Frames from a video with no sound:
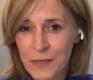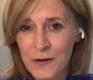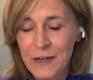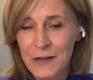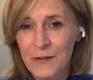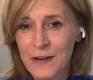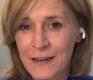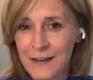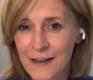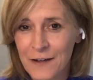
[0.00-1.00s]
they're
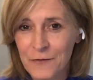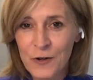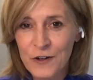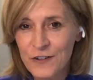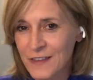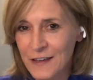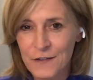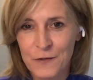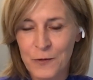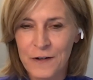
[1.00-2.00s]
hearing, unfortunately,
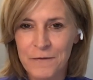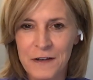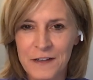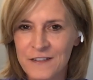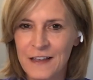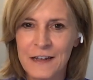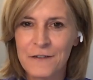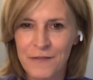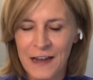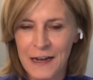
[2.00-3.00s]
is sort of a
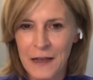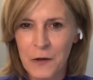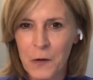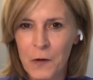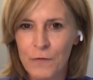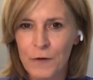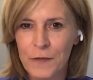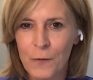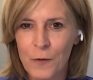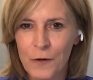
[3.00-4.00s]
sanctified echo of what
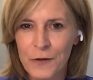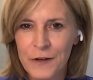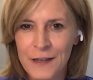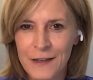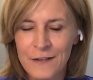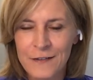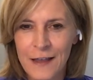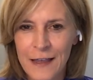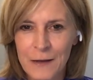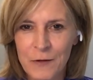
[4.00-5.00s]
the world is
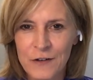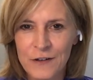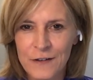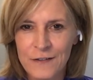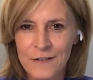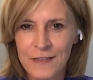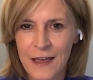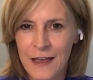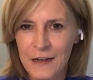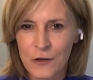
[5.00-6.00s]
saying, which is
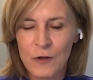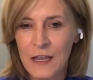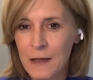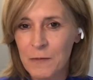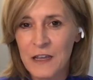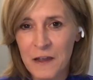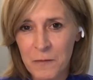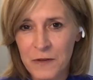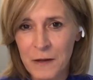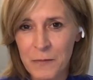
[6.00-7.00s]
that hmm. you can't be a
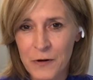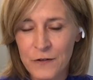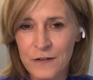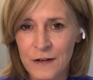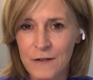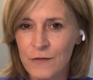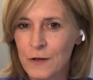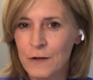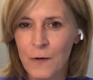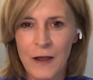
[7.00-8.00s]
complete person if you
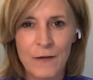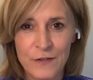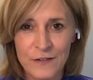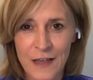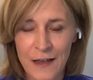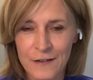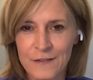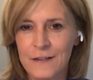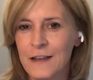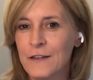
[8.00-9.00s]
don't have
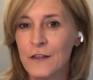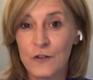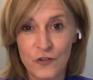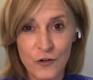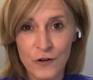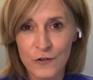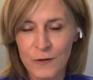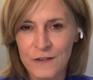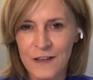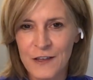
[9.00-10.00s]
sex. In the church, we
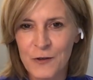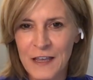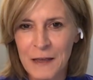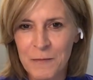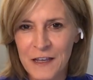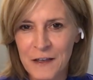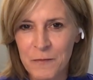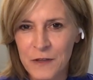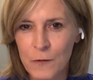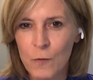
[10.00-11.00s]
say you can't be a
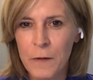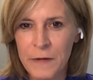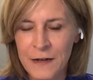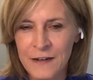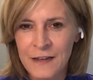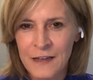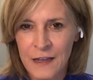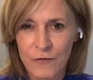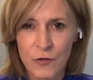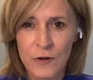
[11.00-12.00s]
complete woman
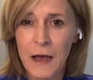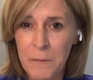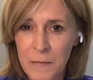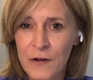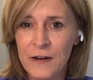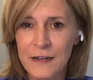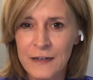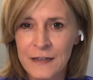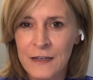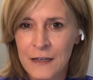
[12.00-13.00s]
if you're not married,
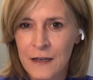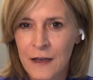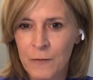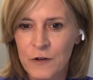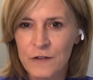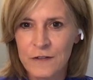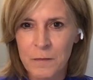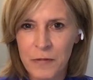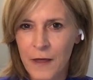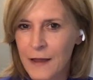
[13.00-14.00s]
um, which is
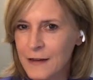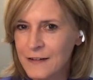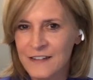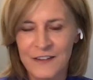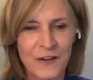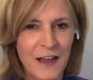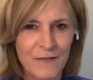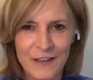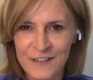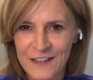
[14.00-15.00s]
implied you're
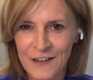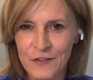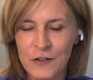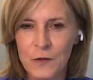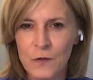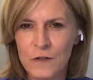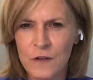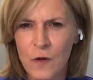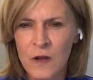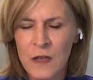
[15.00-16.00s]
having sex too.
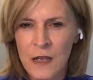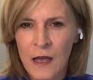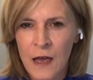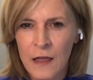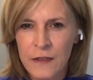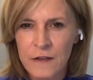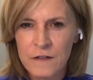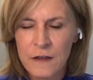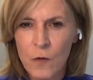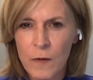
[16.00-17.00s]
So I think
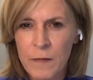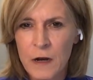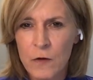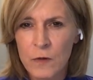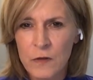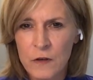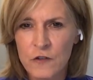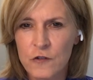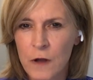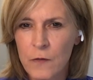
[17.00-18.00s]
single women are really
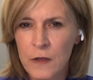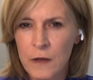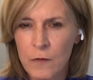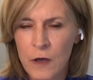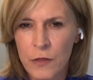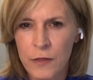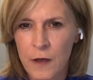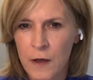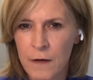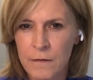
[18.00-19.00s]
struggling with,
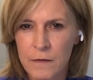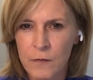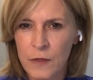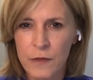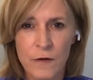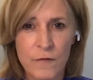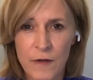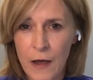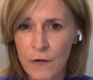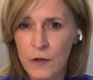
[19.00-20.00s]
um, with their
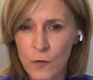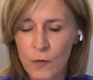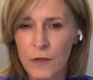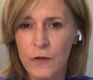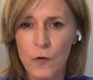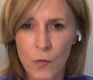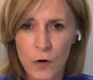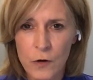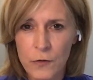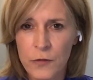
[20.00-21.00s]
value, with their
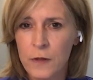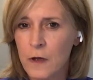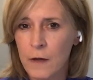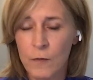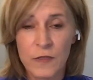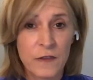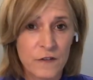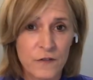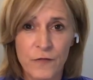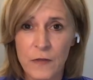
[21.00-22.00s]
worth, uh, with
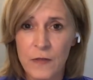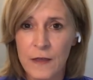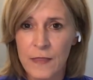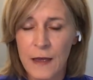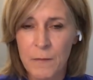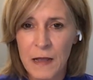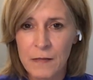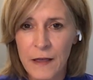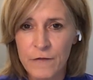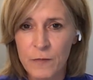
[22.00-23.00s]
this feeling that my
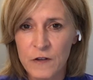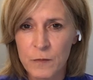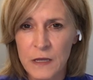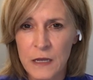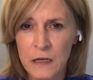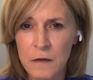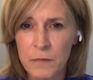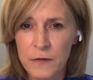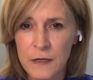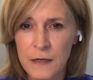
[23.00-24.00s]
life must be
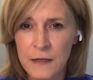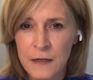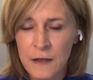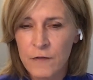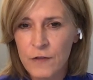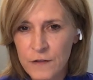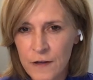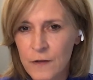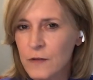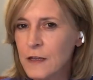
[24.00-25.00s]
incomplete
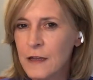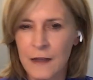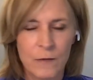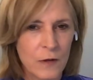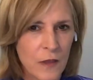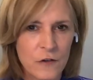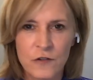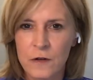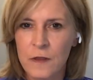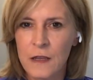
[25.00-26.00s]
physically and
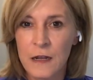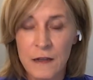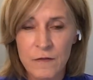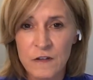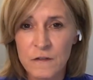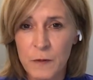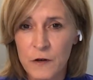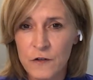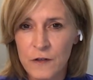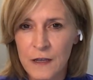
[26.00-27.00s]
relationally and even
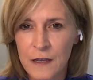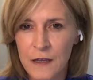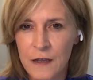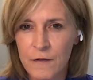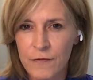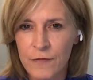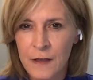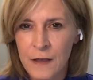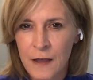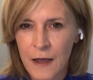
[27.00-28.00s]
spiritually if
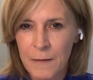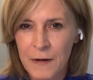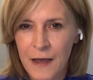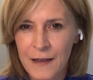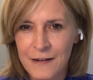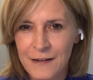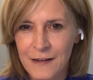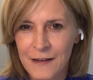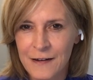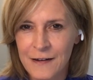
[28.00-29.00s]
I'm not
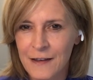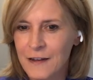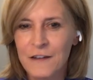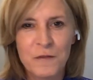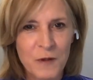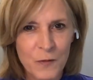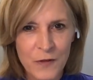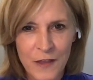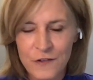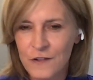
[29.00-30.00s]
in an intimate
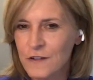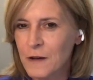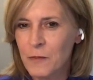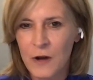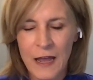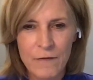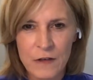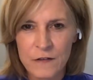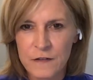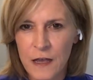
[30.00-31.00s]
relationship or having
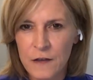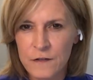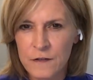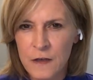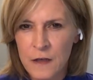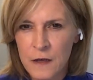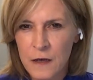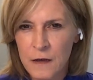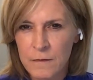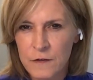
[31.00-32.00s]
sex.
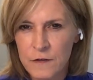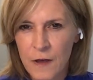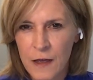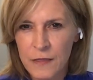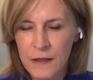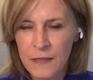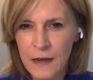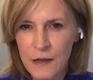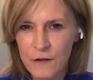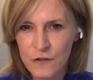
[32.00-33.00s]
Um, so I think
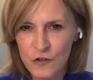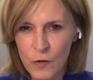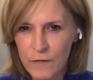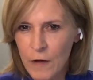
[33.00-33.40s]
that sort of